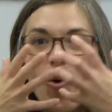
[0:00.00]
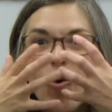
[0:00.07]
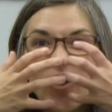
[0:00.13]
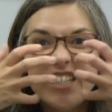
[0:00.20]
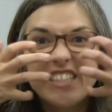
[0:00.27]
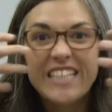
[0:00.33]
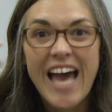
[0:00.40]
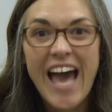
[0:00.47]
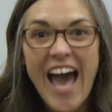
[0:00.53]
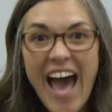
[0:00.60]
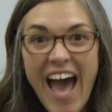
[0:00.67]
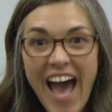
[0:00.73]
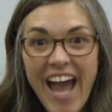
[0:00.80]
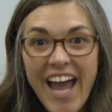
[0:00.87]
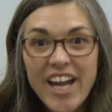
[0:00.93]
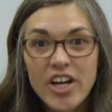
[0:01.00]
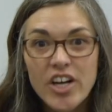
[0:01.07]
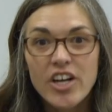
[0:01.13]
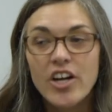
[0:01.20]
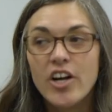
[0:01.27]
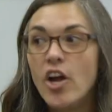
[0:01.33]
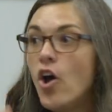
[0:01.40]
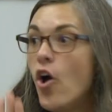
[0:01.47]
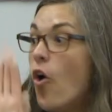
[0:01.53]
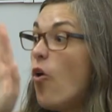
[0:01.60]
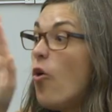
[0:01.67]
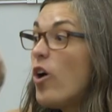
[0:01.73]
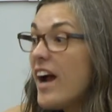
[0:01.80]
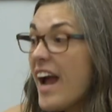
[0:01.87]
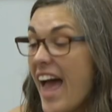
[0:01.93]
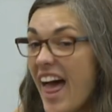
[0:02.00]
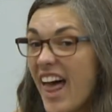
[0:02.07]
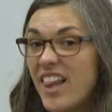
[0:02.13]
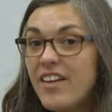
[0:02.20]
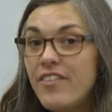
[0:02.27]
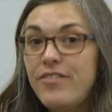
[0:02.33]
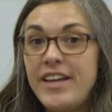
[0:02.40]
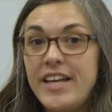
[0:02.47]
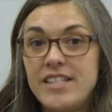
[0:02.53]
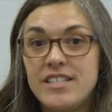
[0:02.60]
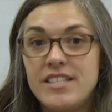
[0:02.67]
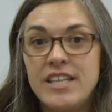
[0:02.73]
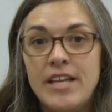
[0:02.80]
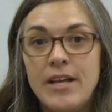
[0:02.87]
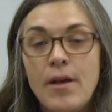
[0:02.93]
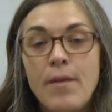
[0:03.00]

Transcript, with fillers: or tiger or elephant,